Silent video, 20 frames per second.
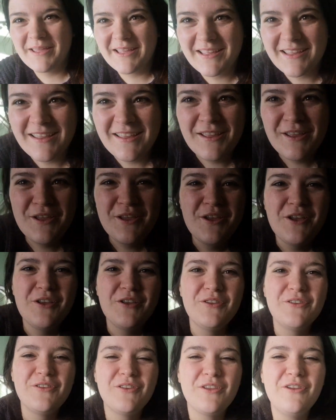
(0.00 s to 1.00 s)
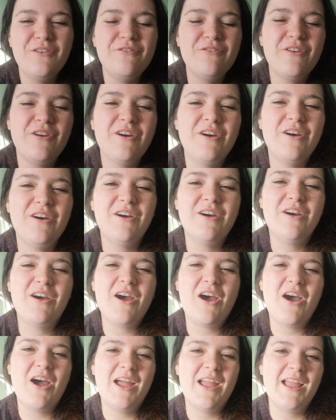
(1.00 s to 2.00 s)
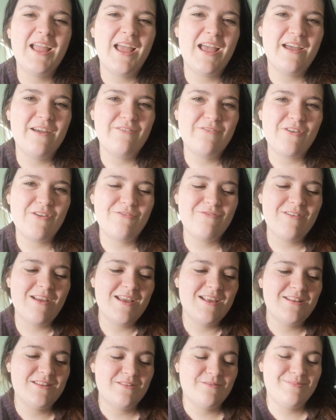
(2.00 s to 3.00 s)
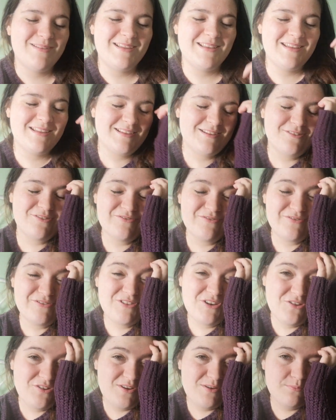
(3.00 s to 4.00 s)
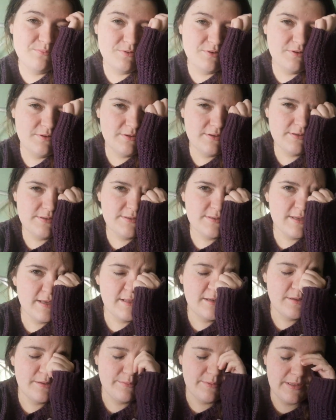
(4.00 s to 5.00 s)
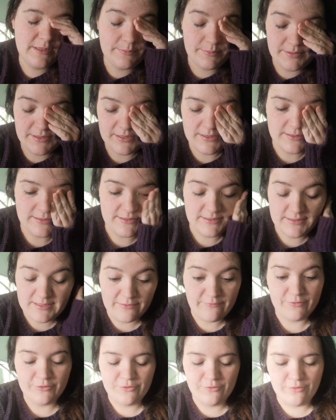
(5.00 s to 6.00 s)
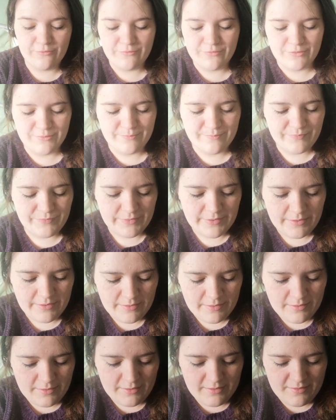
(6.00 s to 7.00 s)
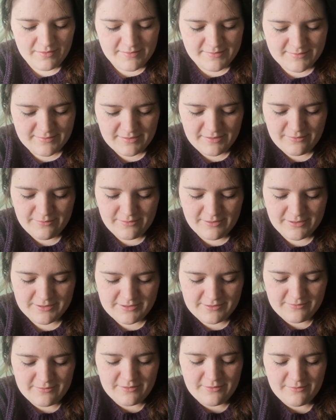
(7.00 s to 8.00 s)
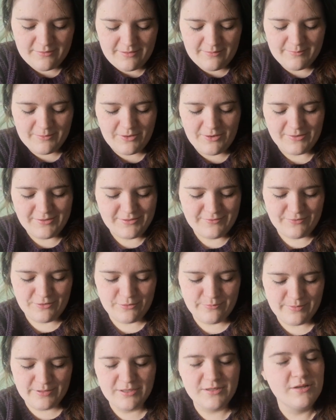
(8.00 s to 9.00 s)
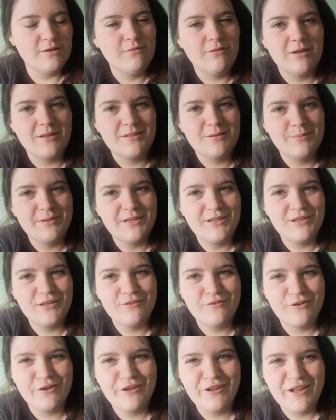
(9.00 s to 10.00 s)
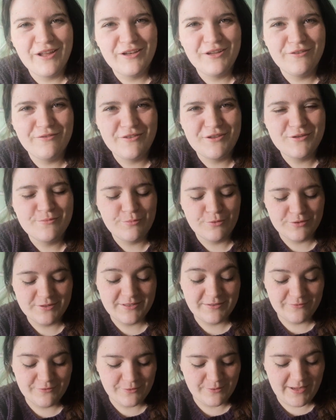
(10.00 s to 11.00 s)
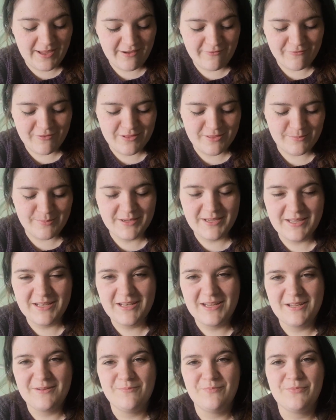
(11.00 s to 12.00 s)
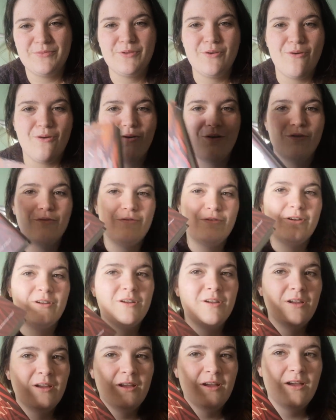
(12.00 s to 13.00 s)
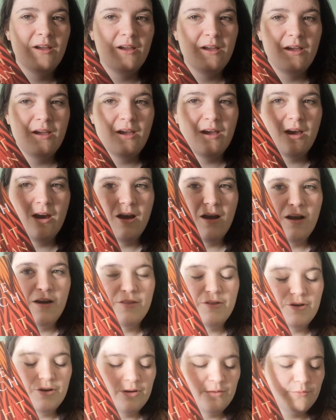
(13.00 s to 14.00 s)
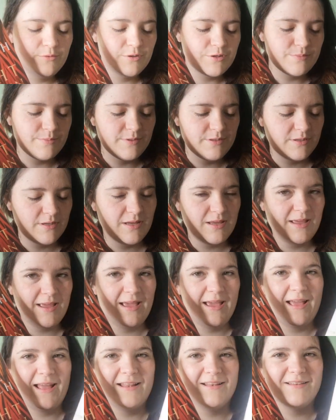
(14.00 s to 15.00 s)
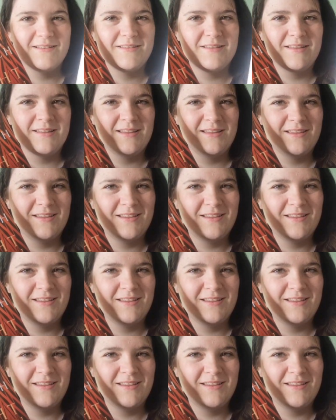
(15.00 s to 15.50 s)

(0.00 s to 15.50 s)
big. So far, I have read the beginning of 9 books and I'm keeping 7 of them. So I don't know, I'm kind of hoping I don't like the beginning of any of these books, even though I have read the beginning of The Night Watchman and